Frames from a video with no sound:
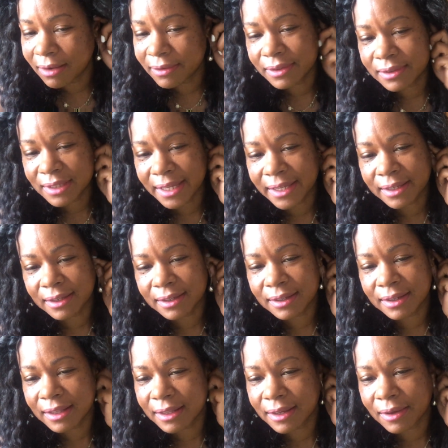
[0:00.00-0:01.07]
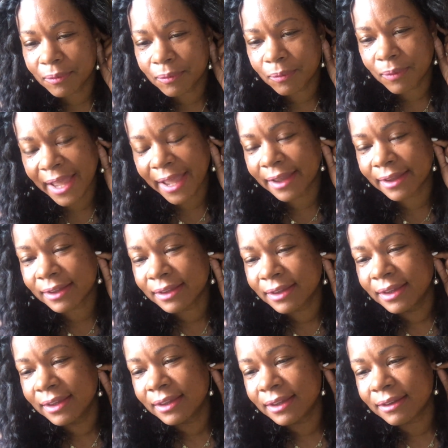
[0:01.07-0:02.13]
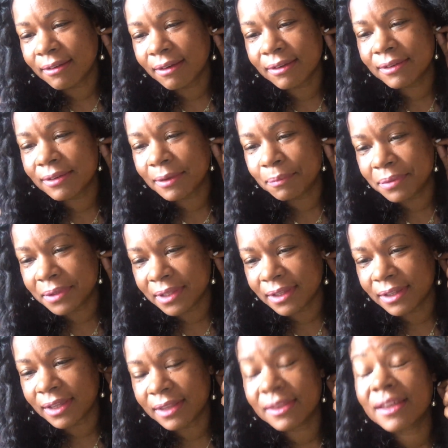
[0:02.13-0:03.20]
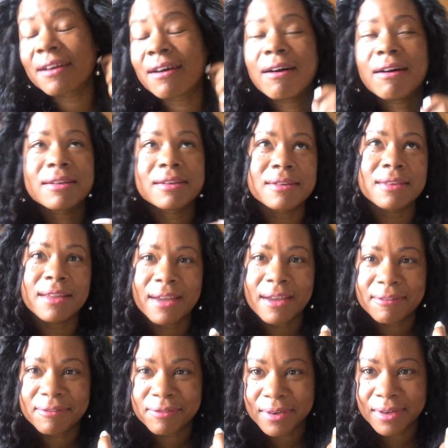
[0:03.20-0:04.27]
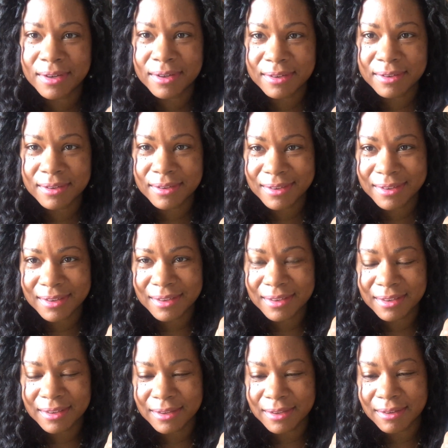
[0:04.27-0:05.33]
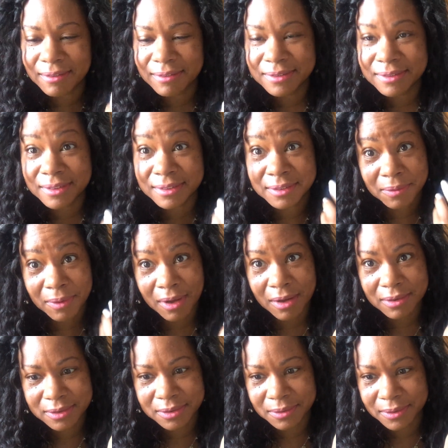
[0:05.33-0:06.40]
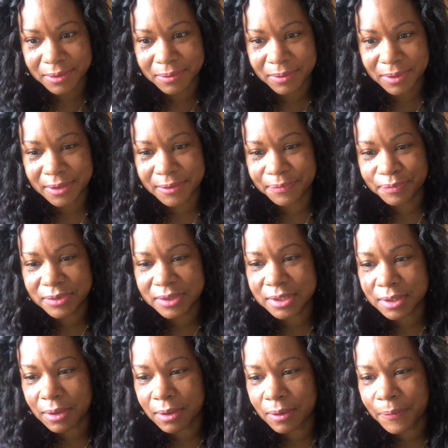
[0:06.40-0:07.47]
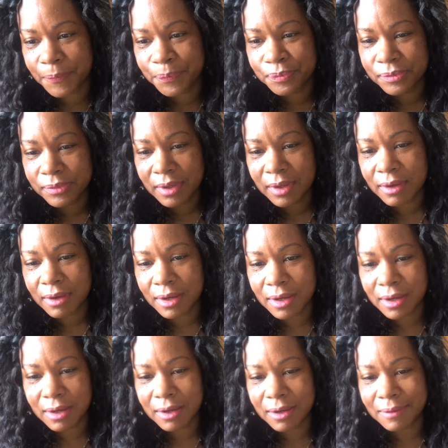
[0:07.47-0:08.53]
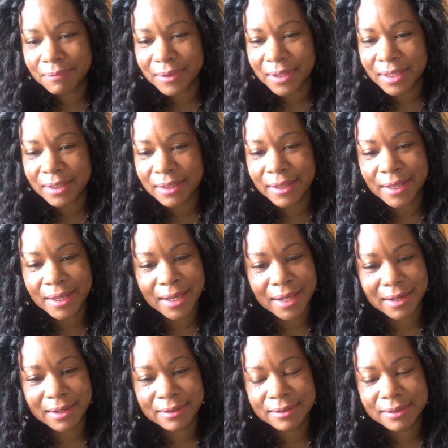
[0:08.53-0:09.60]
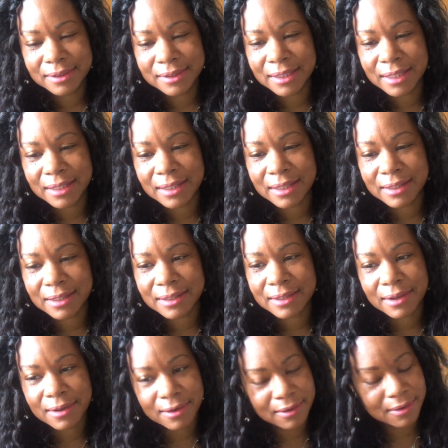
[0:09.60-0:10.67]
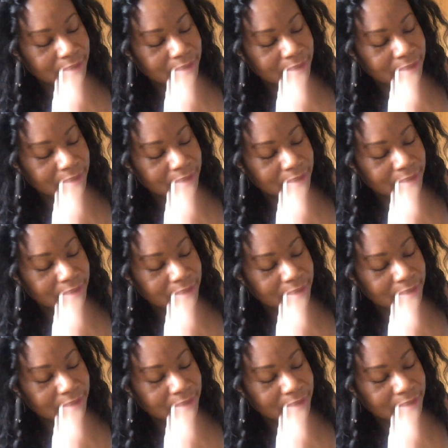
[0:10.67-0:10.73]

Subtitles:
her like a whack, called her a B, and then called her the F word, the derogatory word. So, yeah, they're,